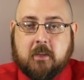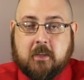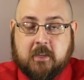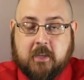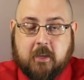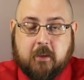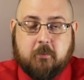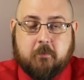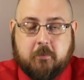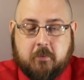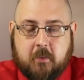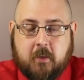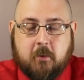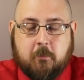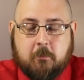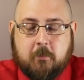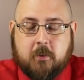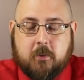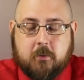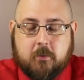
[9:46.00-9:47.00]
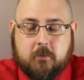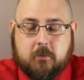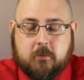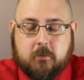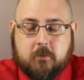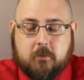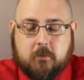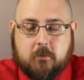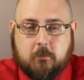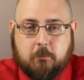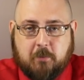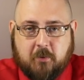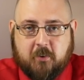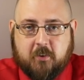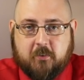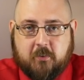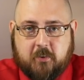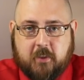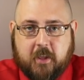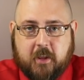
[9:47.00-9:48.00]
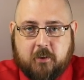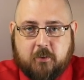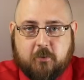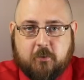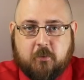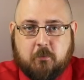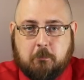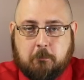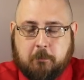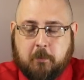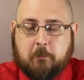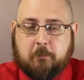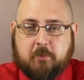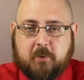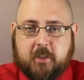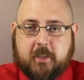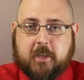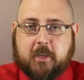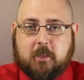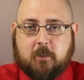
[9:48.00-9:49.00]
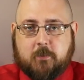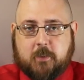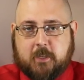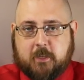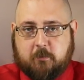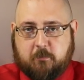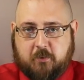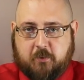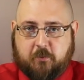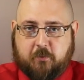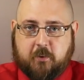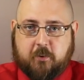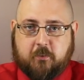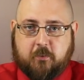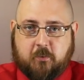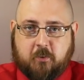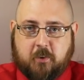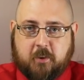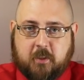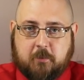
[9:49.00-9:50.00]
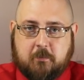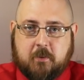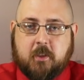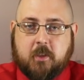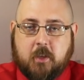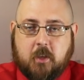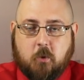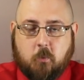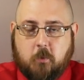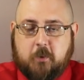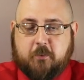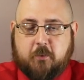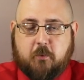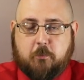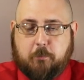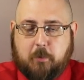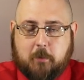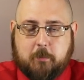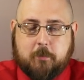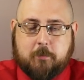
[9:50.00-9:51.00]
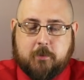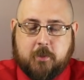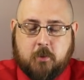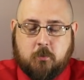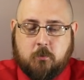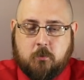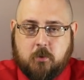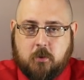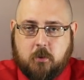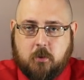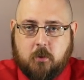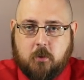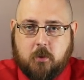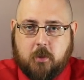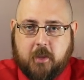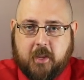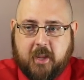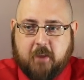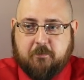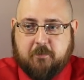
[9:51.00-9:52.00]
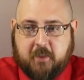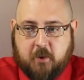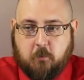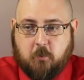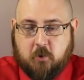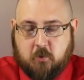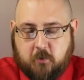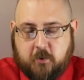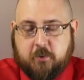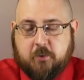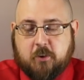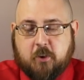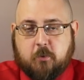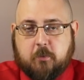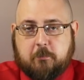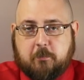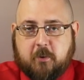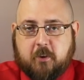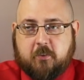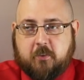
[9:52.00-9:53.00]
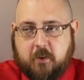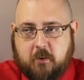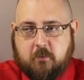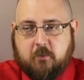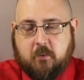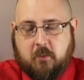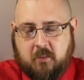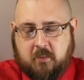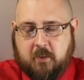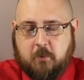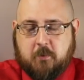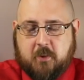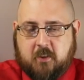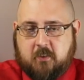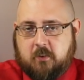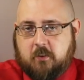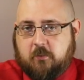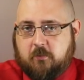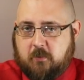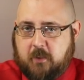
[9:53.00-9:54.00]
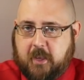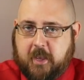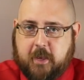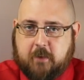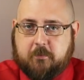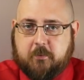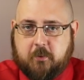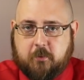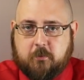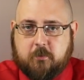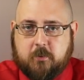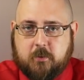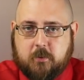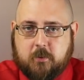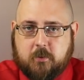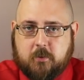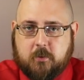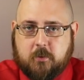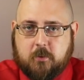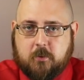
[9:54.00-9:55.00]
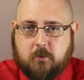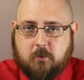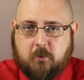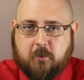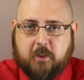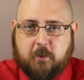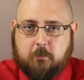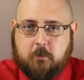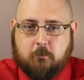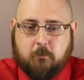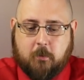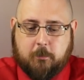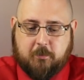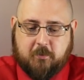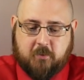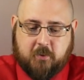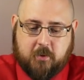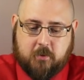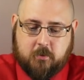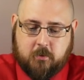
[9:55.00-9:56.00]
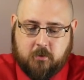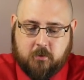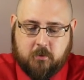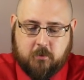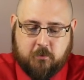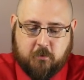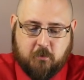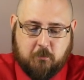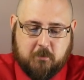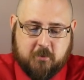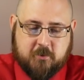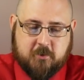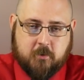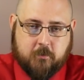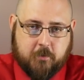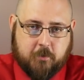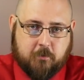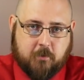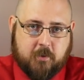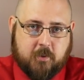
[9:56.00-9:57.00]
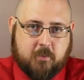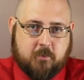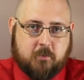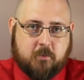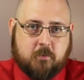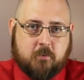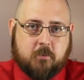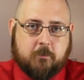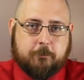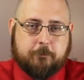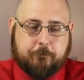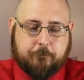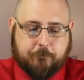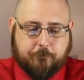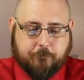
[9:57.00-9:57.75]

give them Bernie Sanders, but put a hell of a lot of restrictions on him, which is probably, if they were going to go with Bernie Sanders, they would essentially have to, or he would represent too much of a threat to the system.